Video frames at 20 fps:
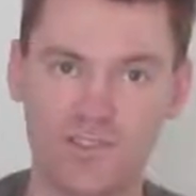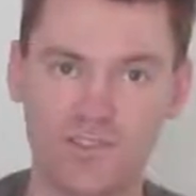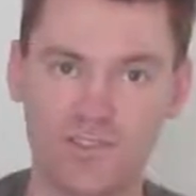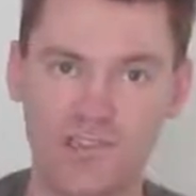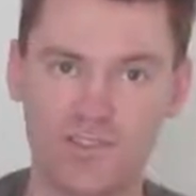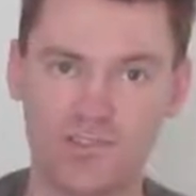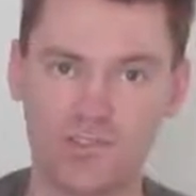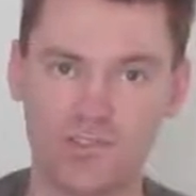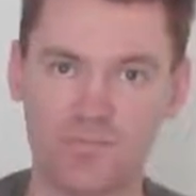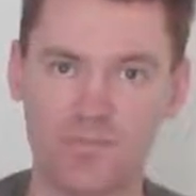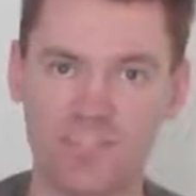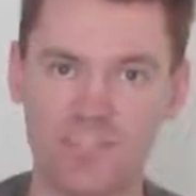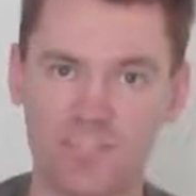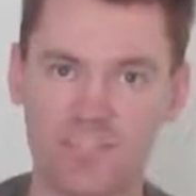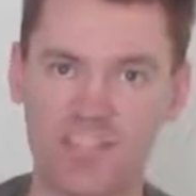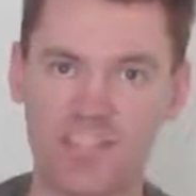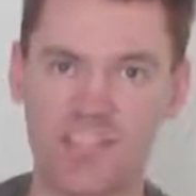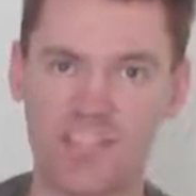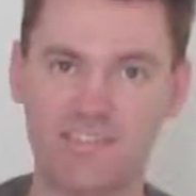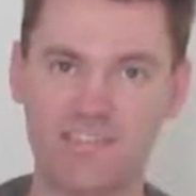has some
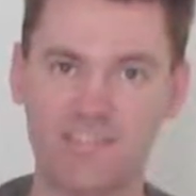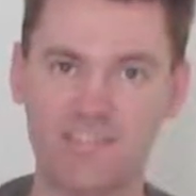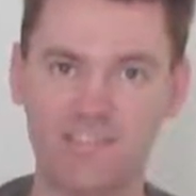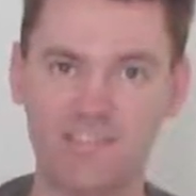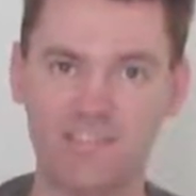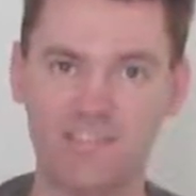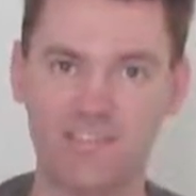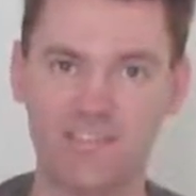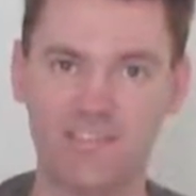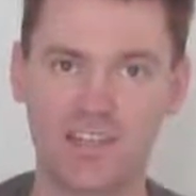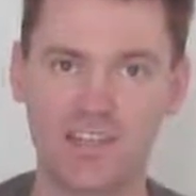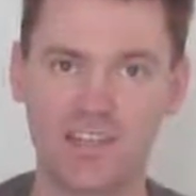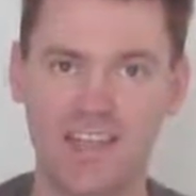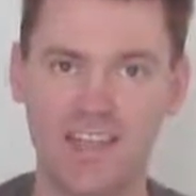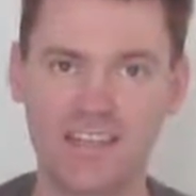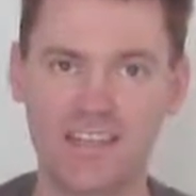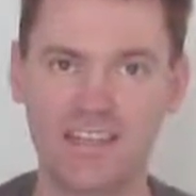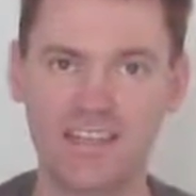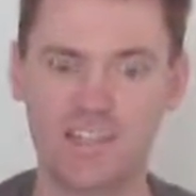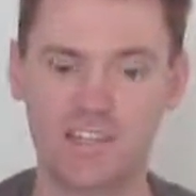insight information,
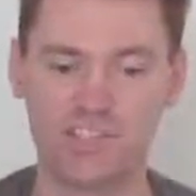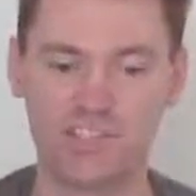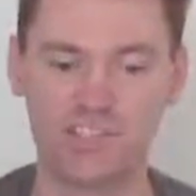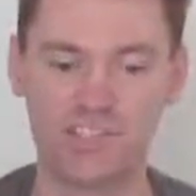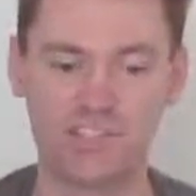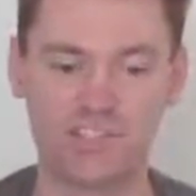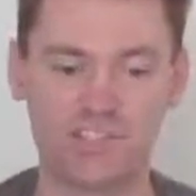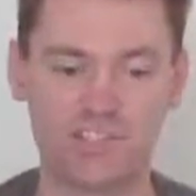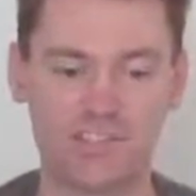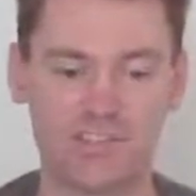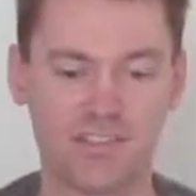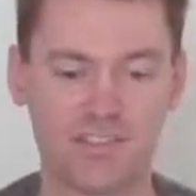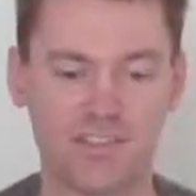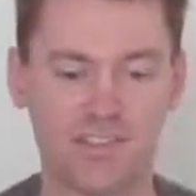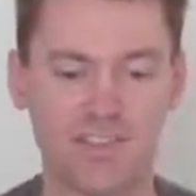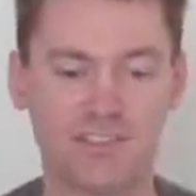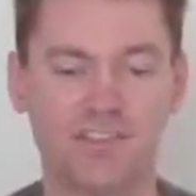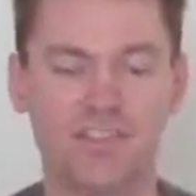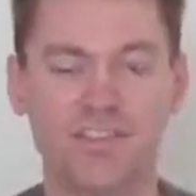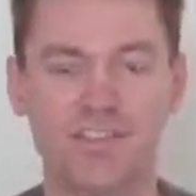and he started
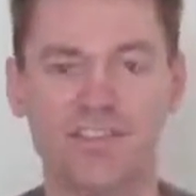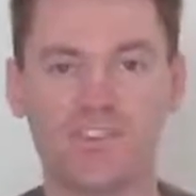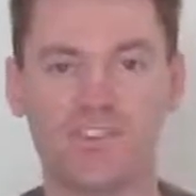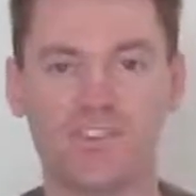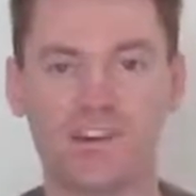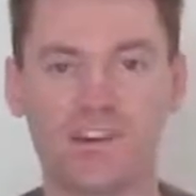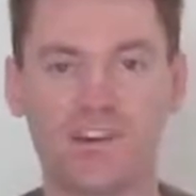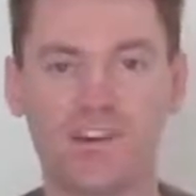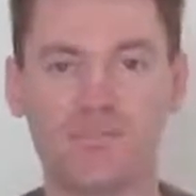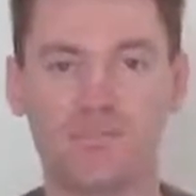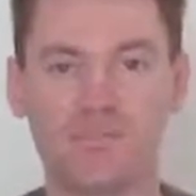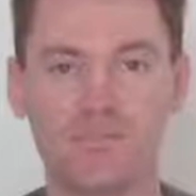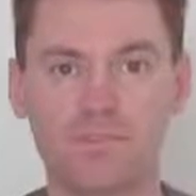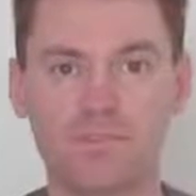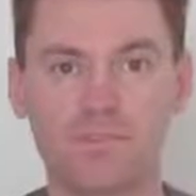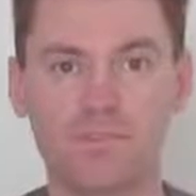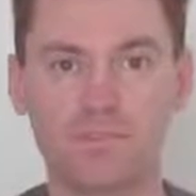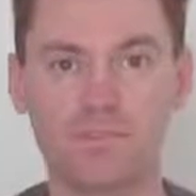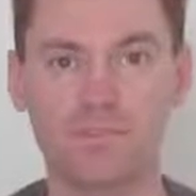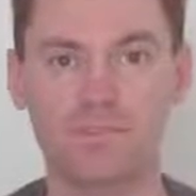a Thunderclap
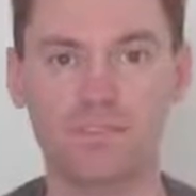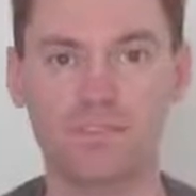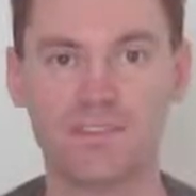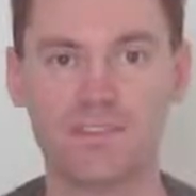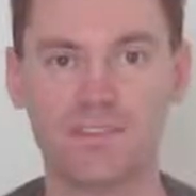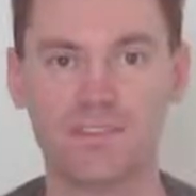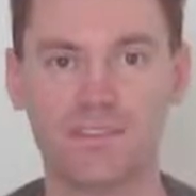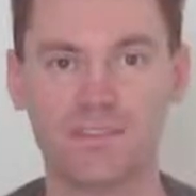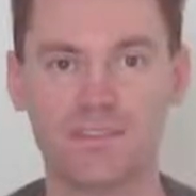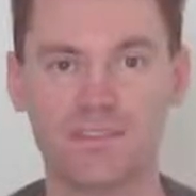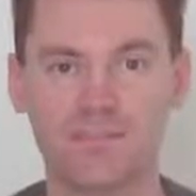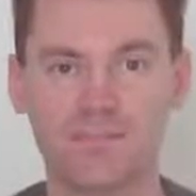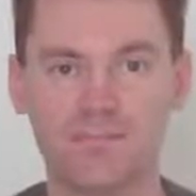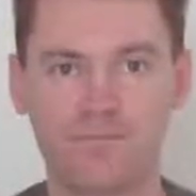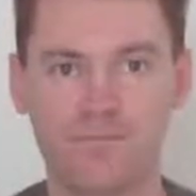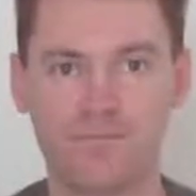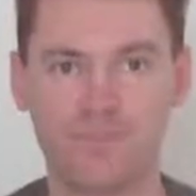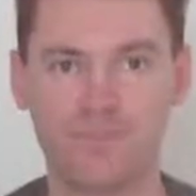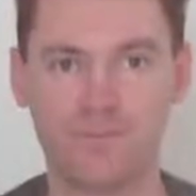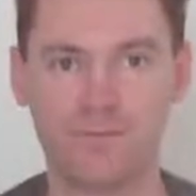movement,
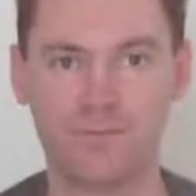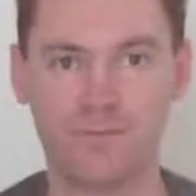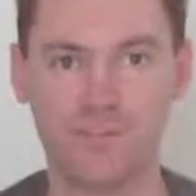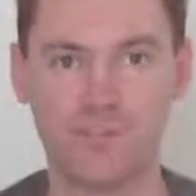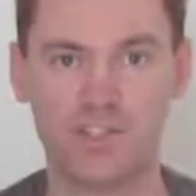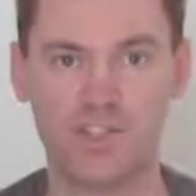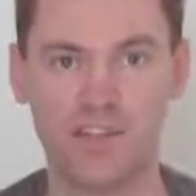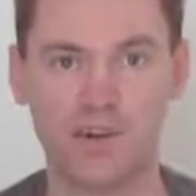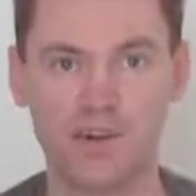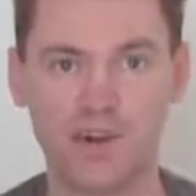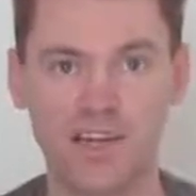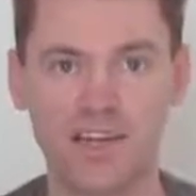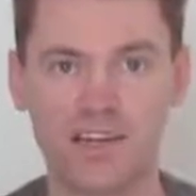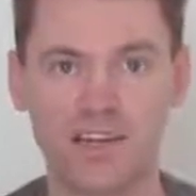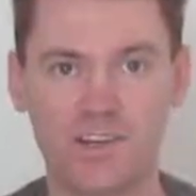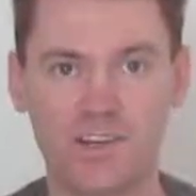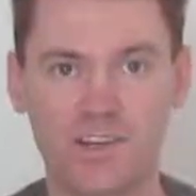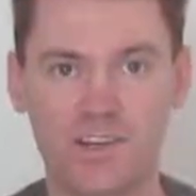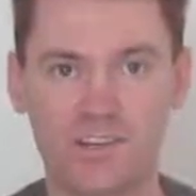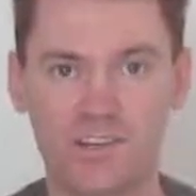which I really
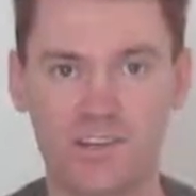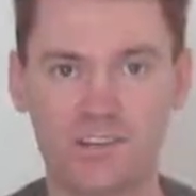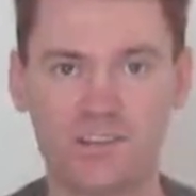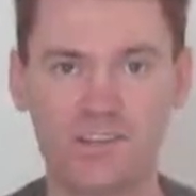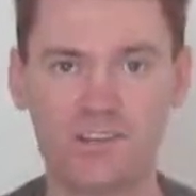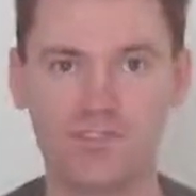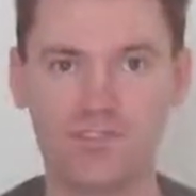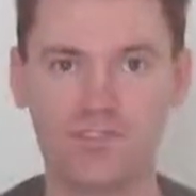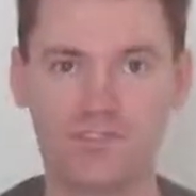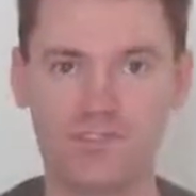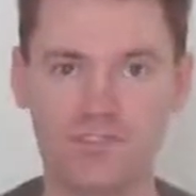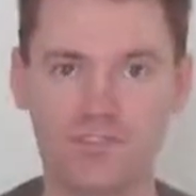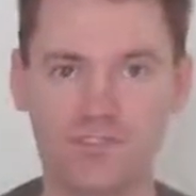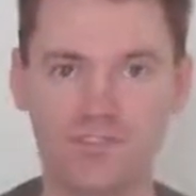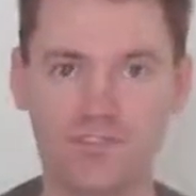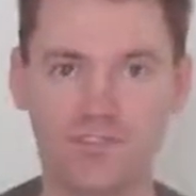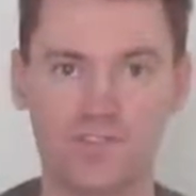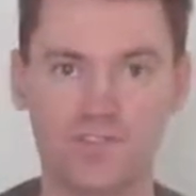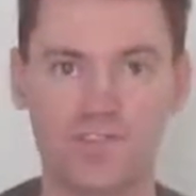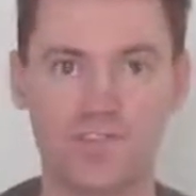encourage you
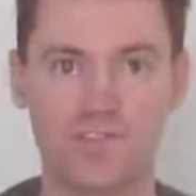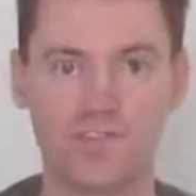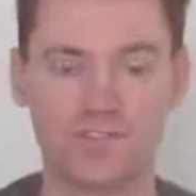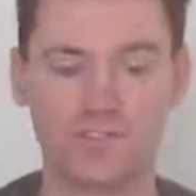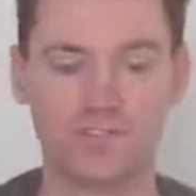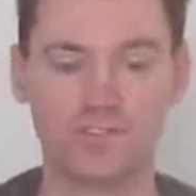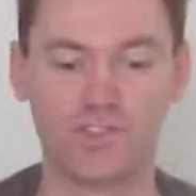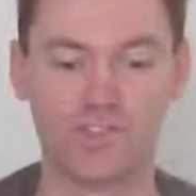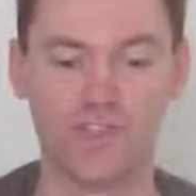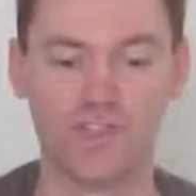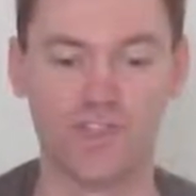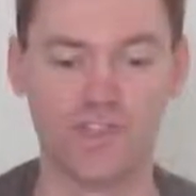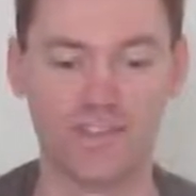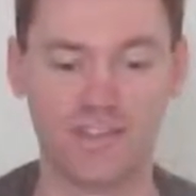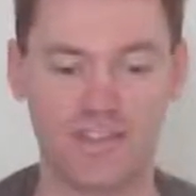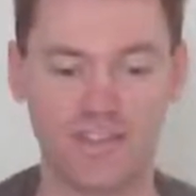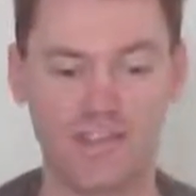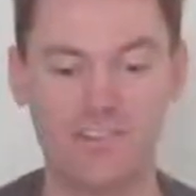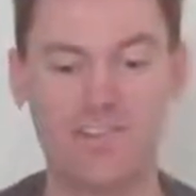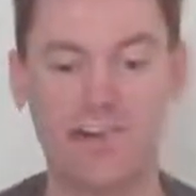to also sign.
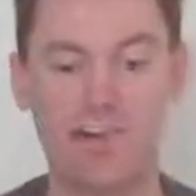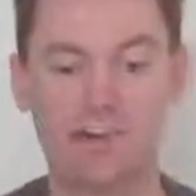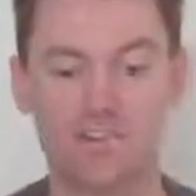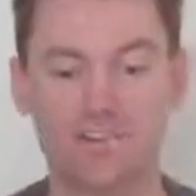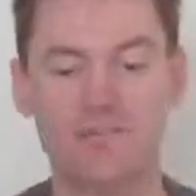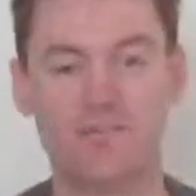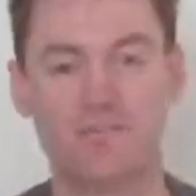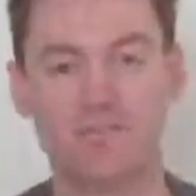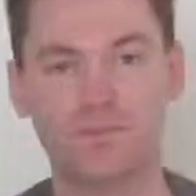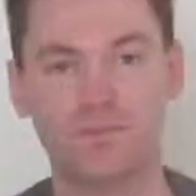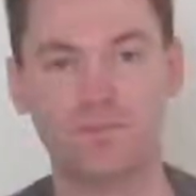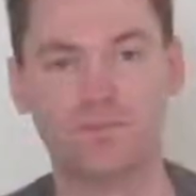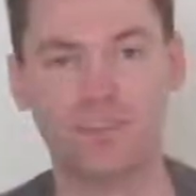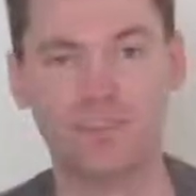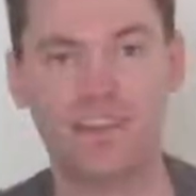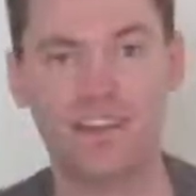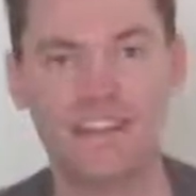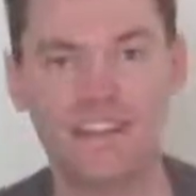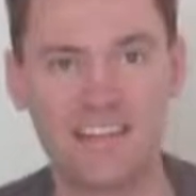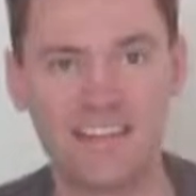I will also put the
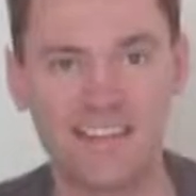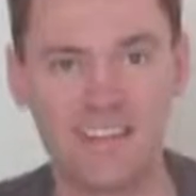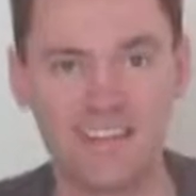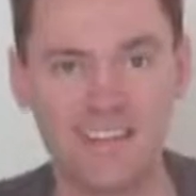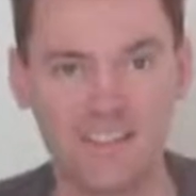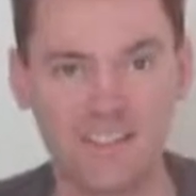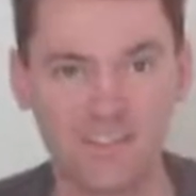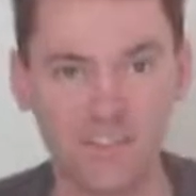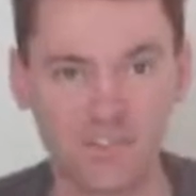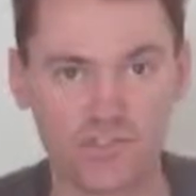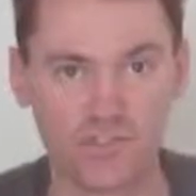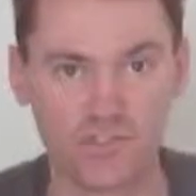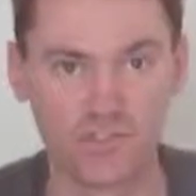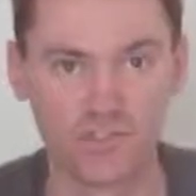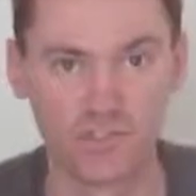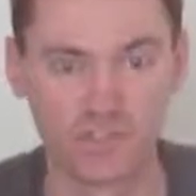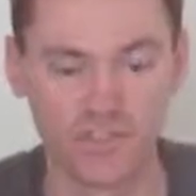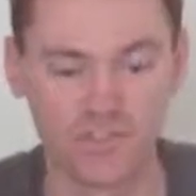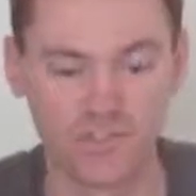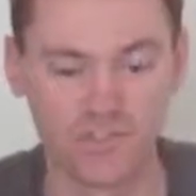link in the
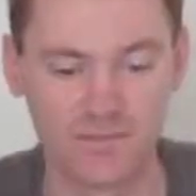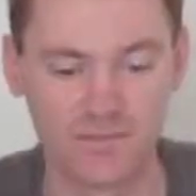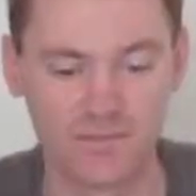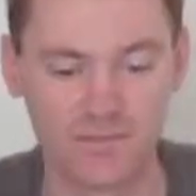description.